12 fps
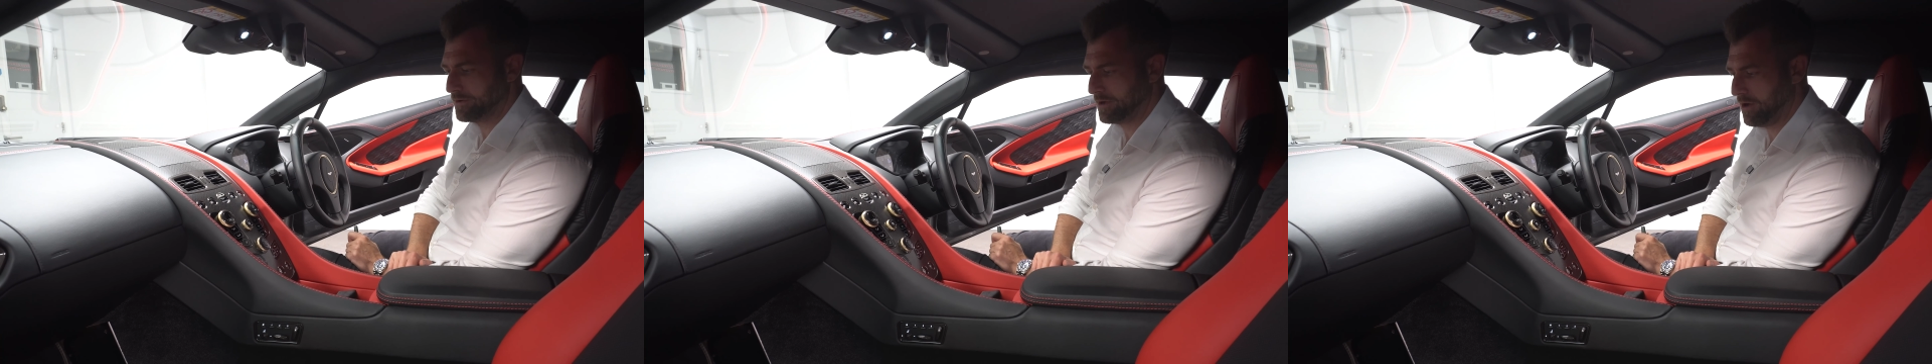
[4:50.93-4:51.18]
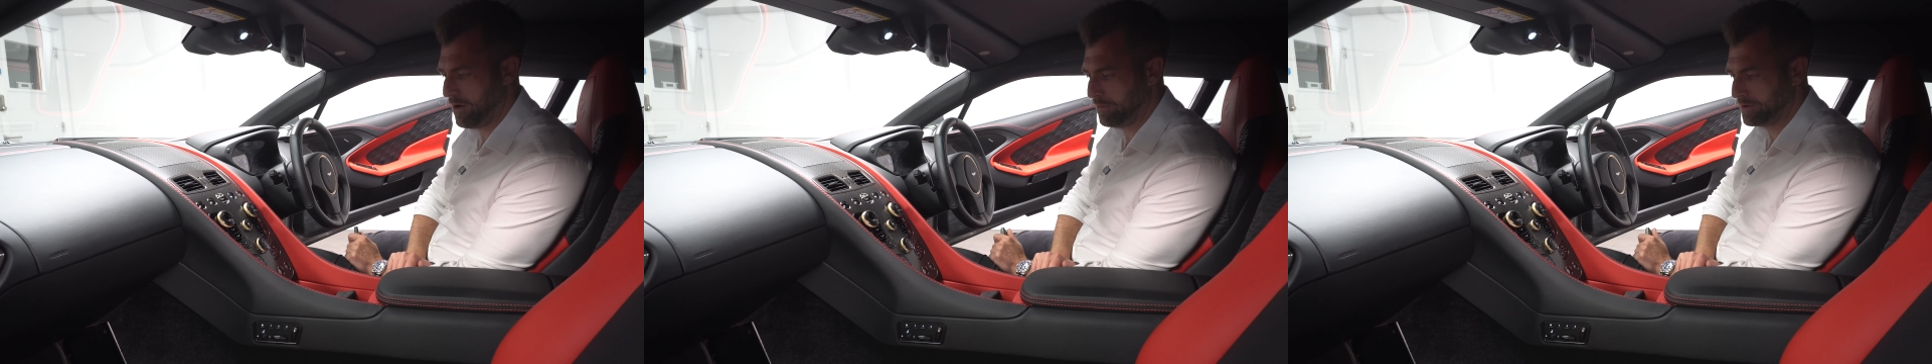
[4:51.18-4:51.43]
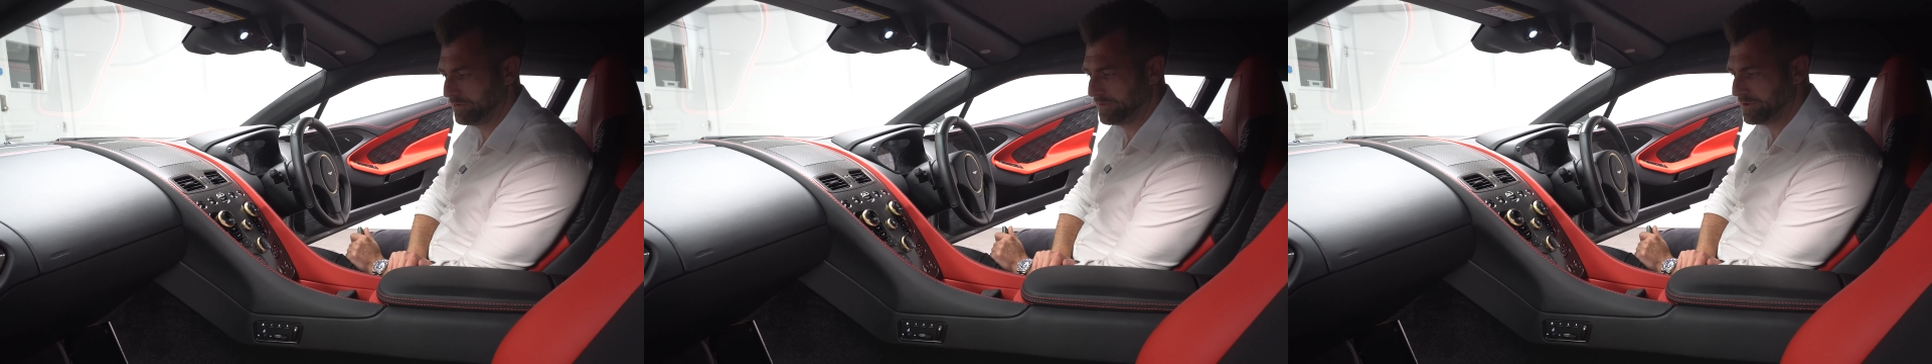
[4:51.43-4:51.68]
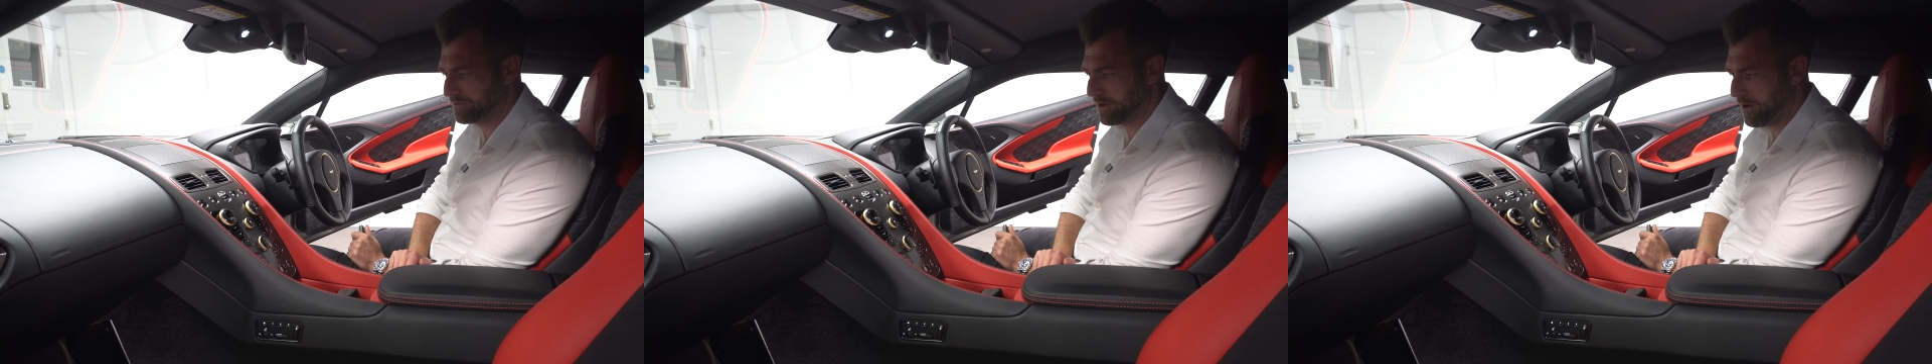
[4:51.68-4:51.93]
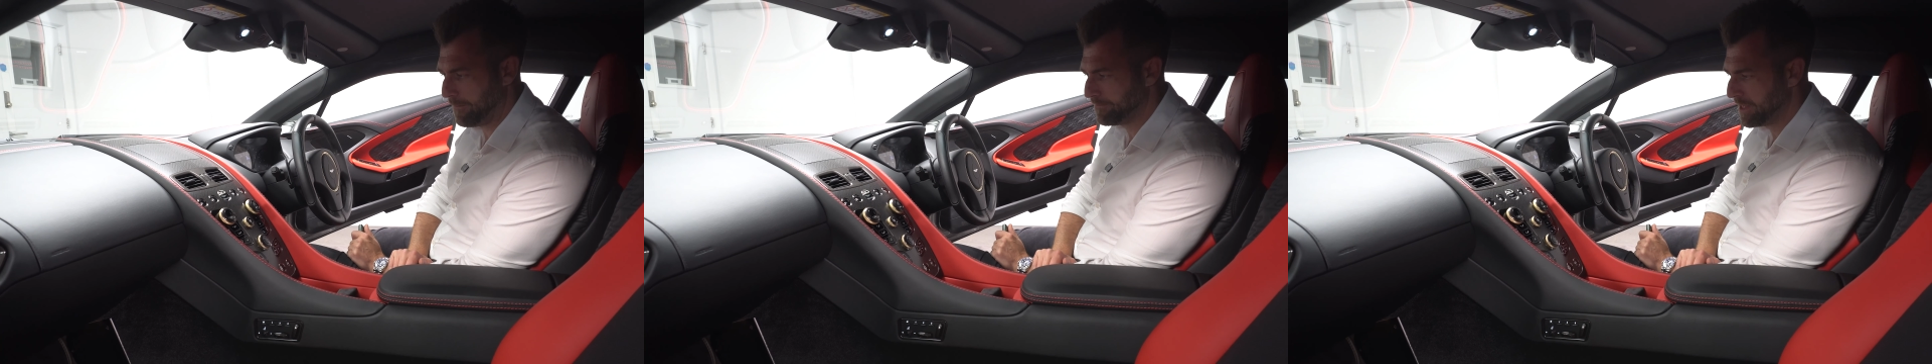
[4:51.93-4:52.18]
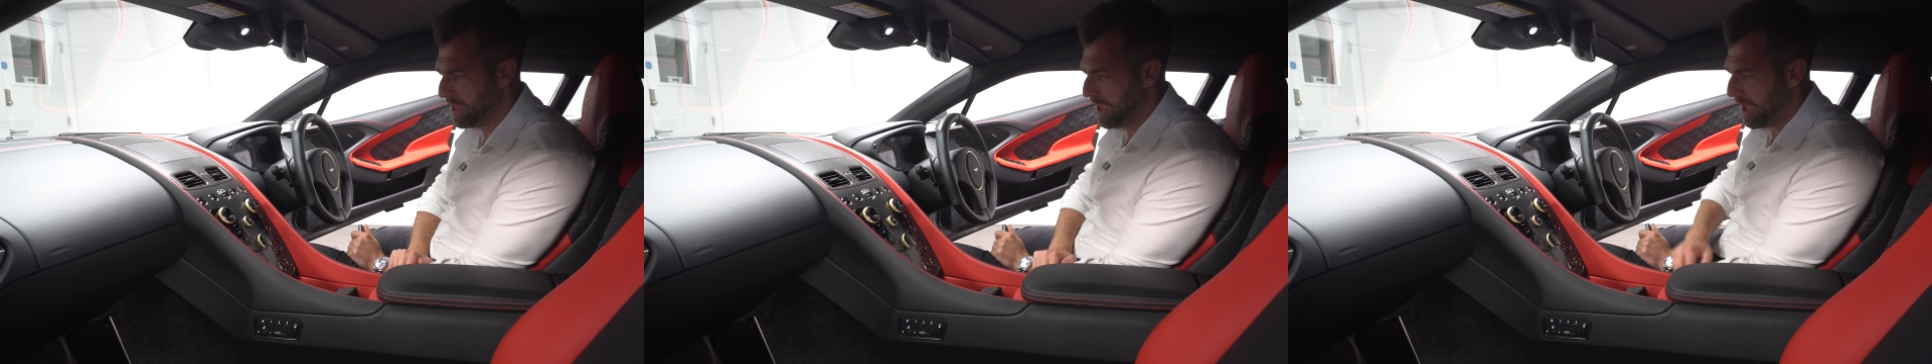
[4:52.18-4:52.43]
carbon on this car.
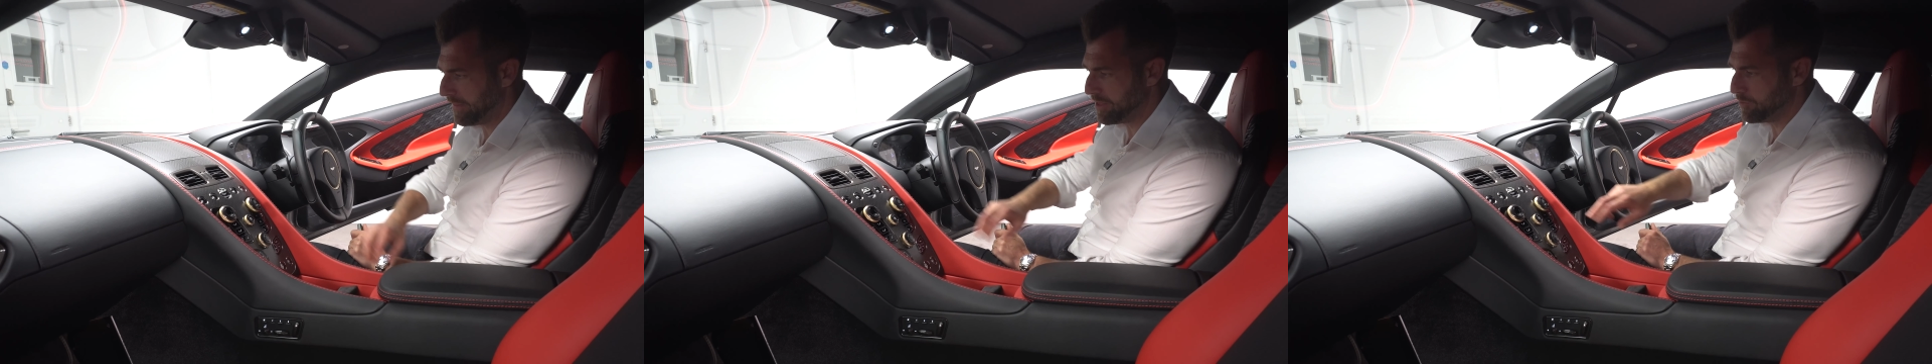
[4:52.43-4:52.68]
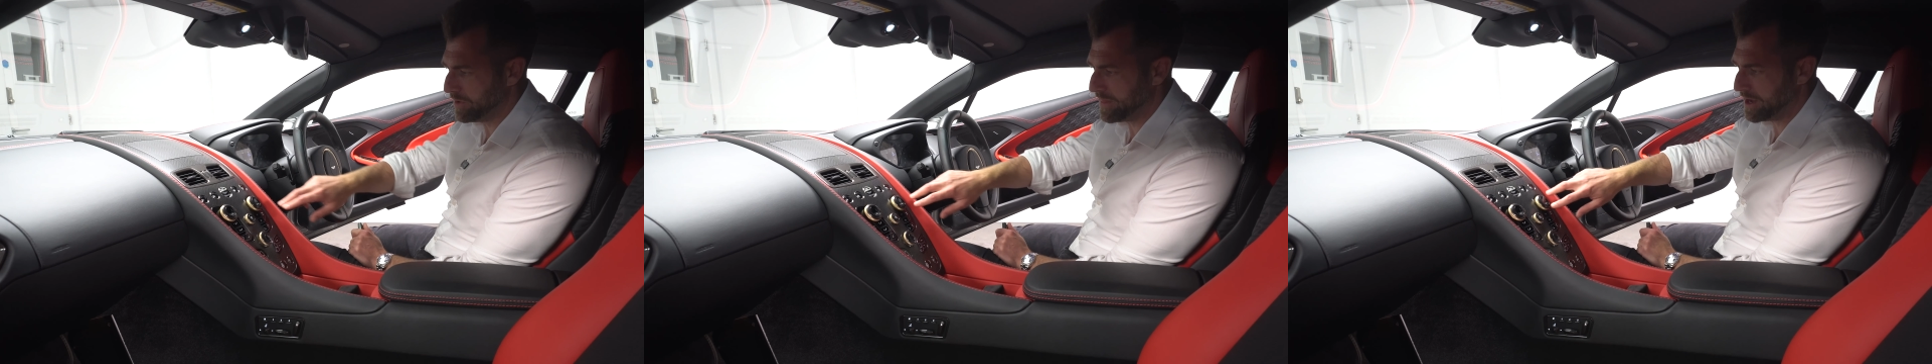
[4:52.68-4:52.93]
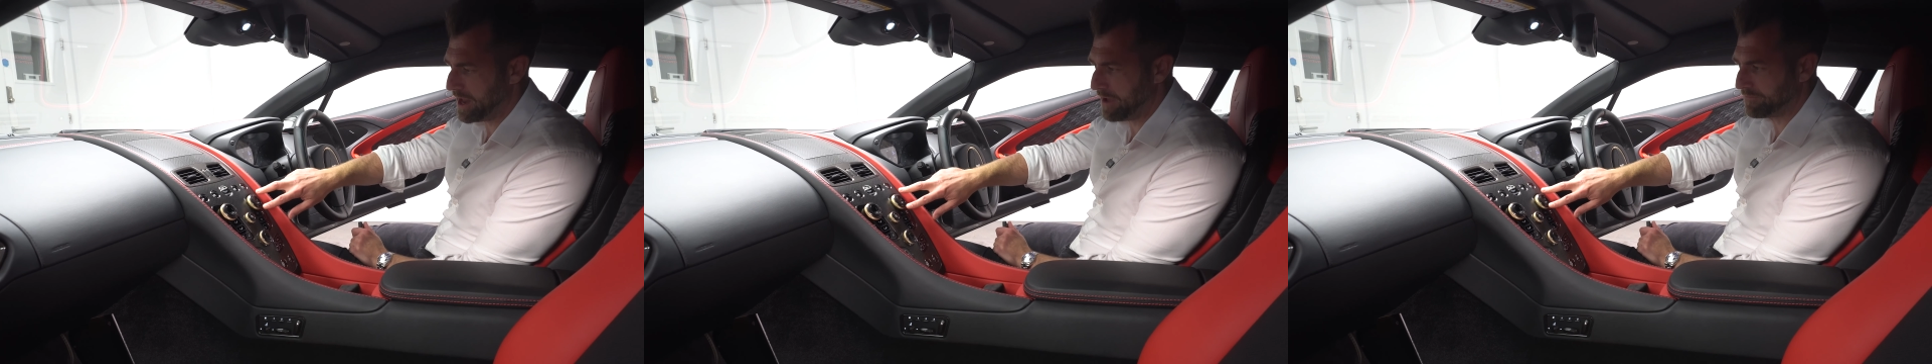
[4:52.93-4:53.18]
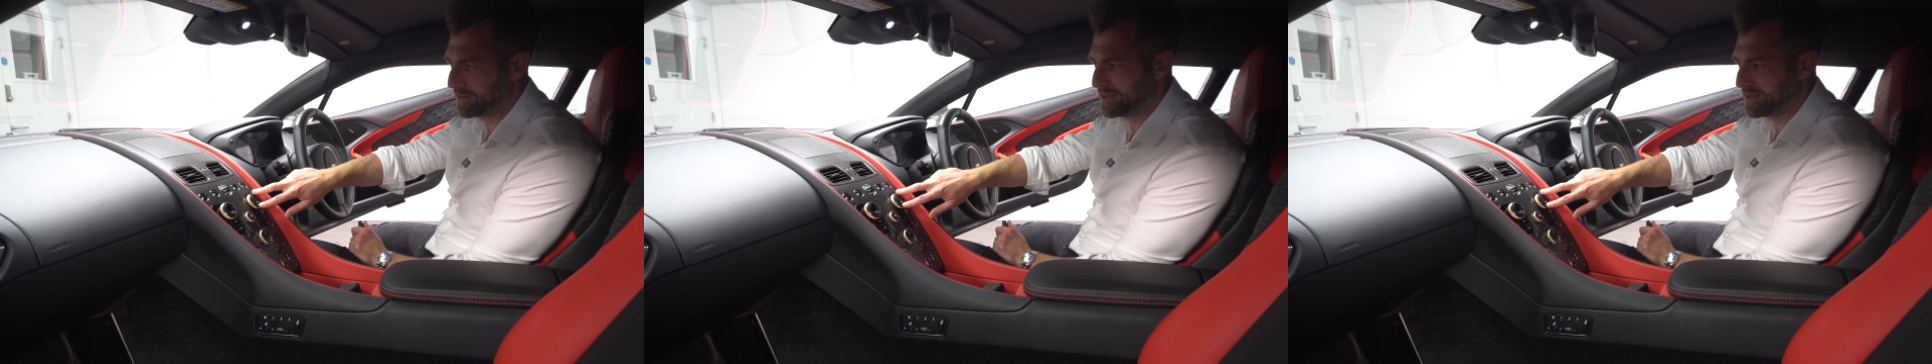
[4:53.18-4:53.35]
And then we then have the